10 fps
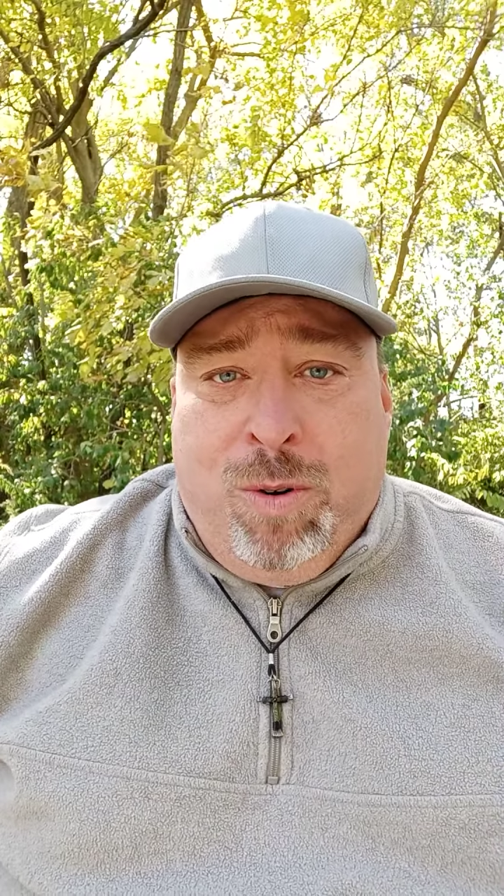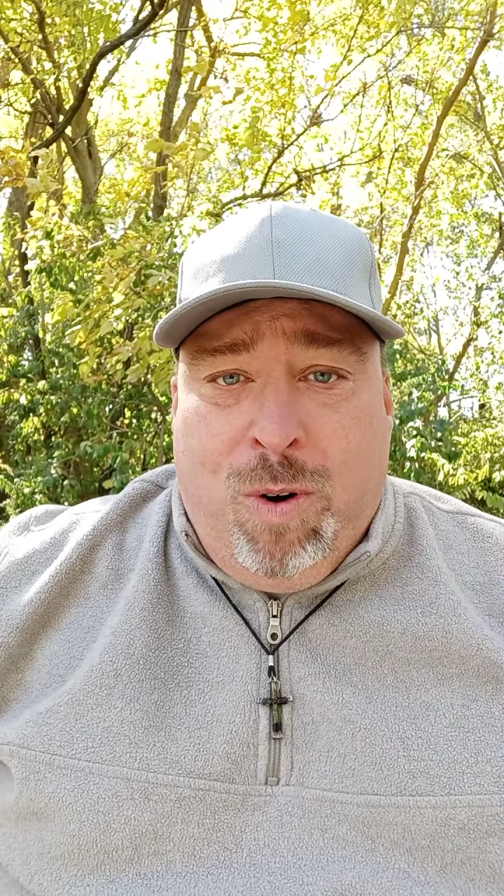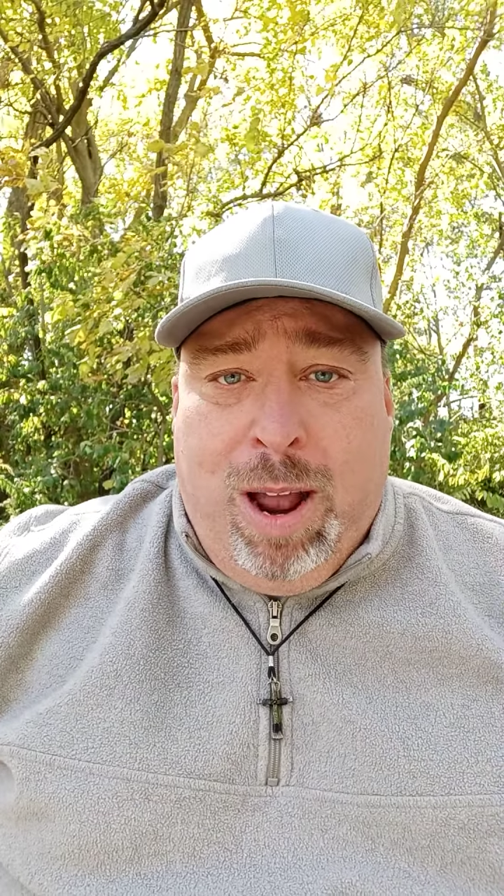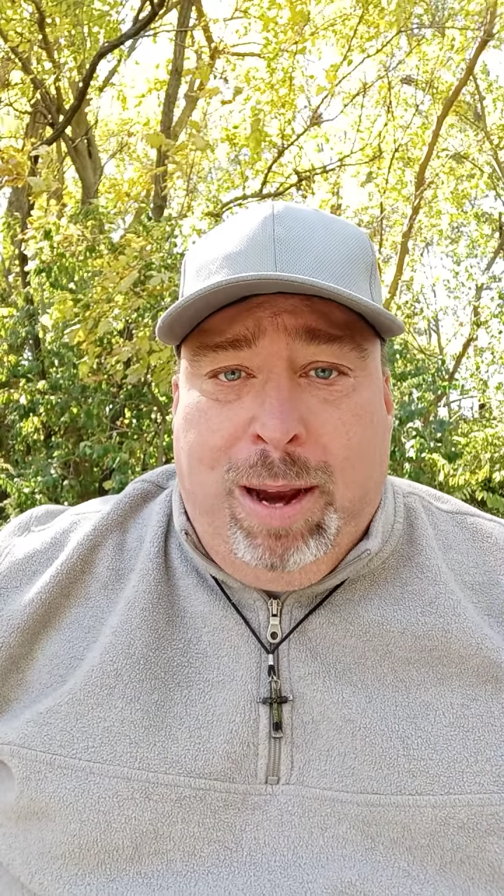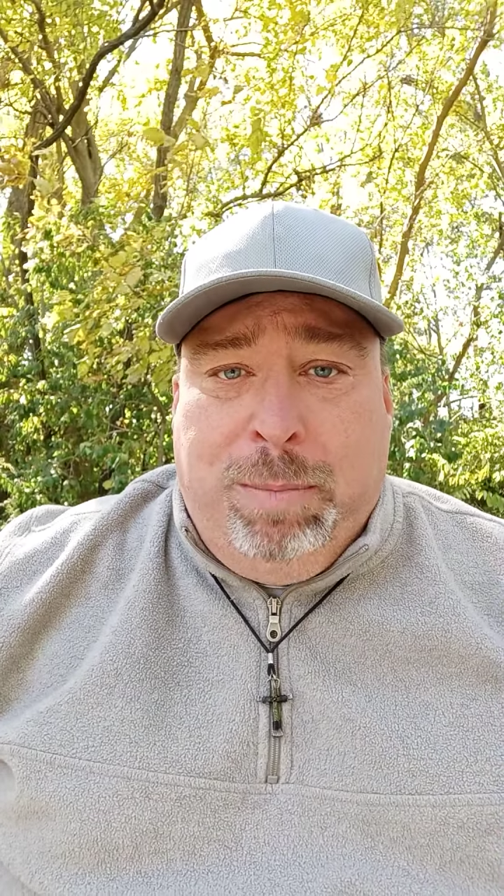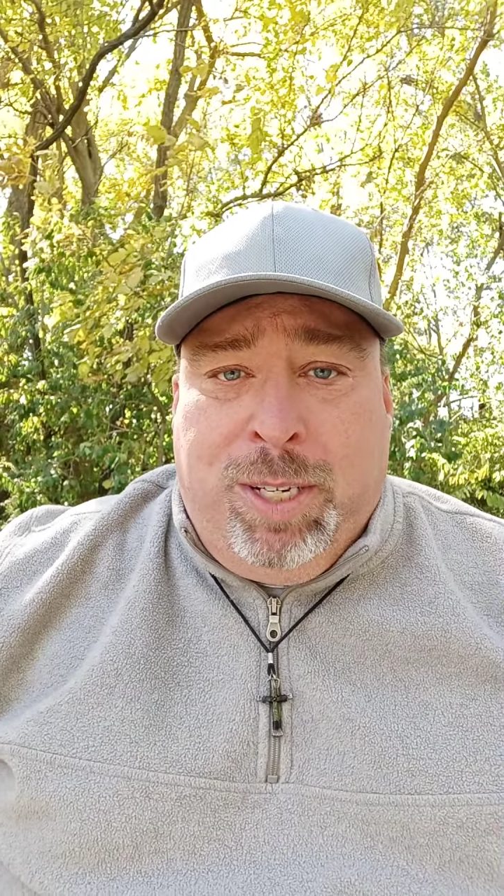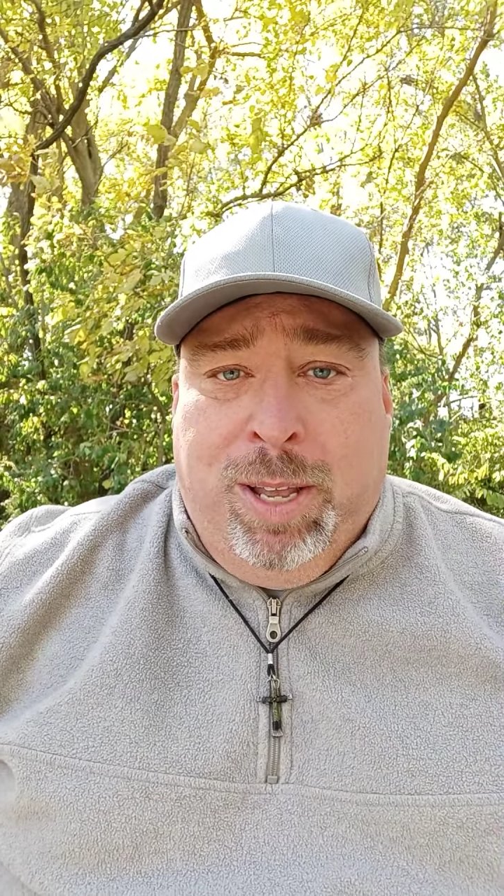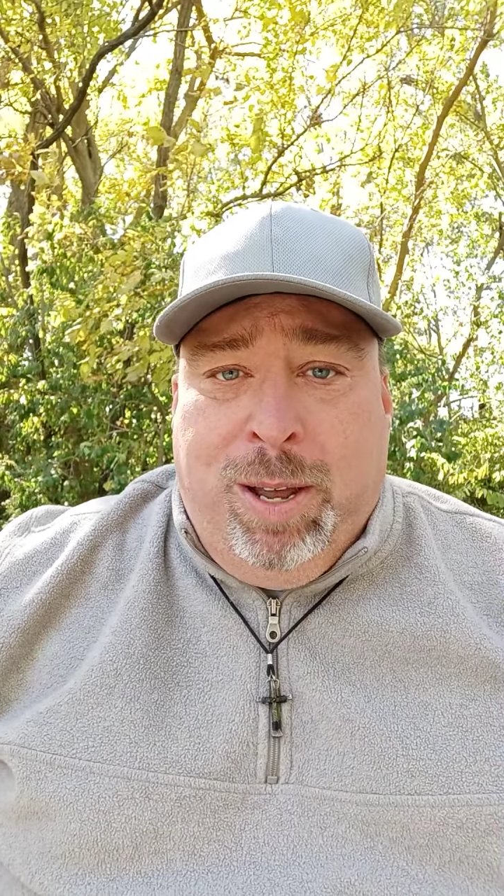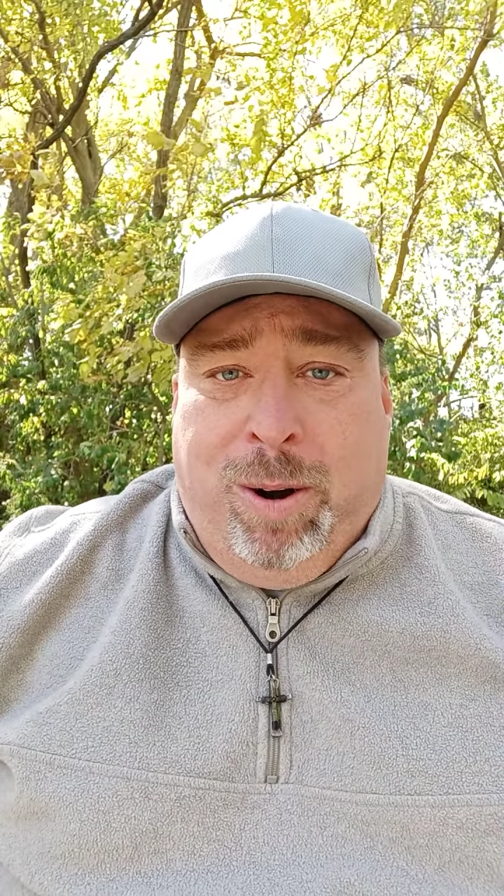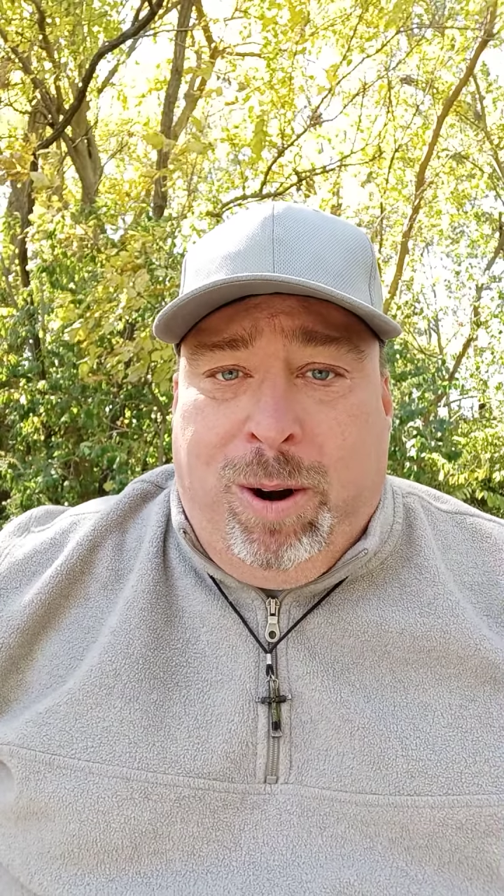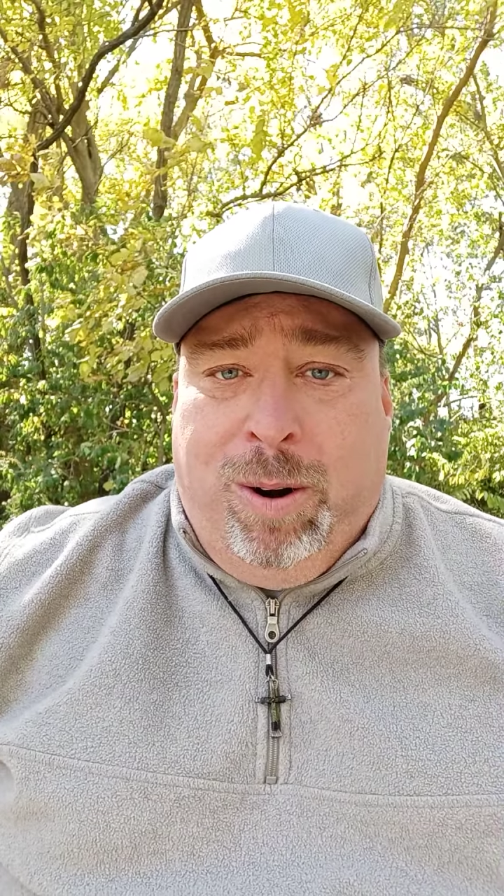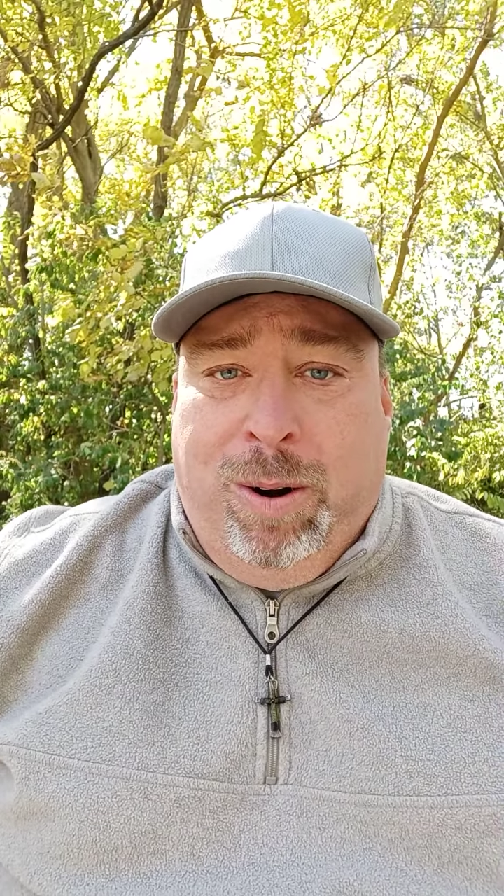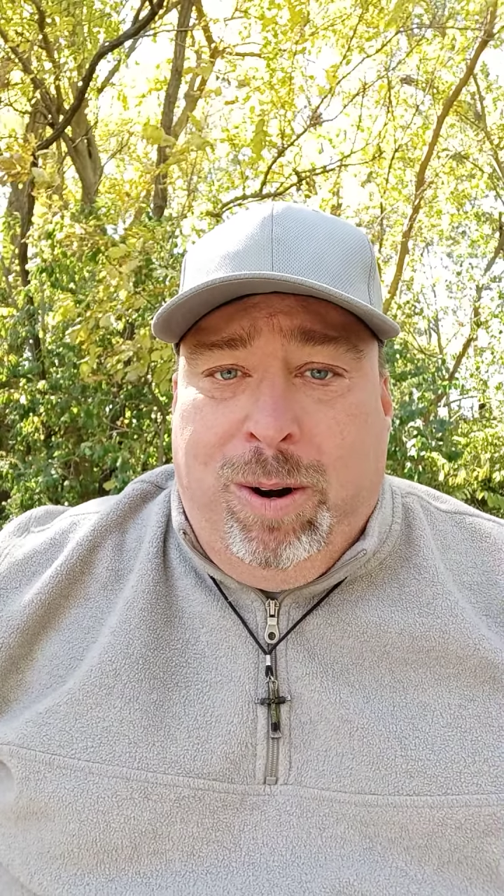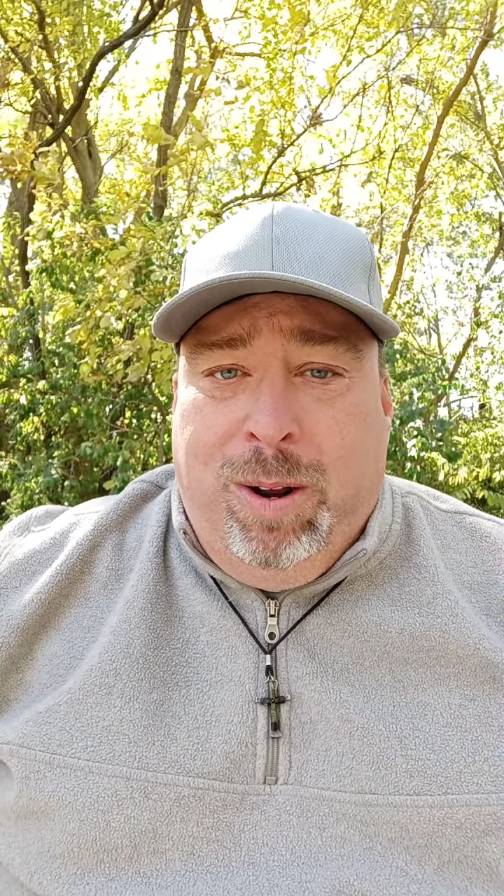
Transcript: crimes that are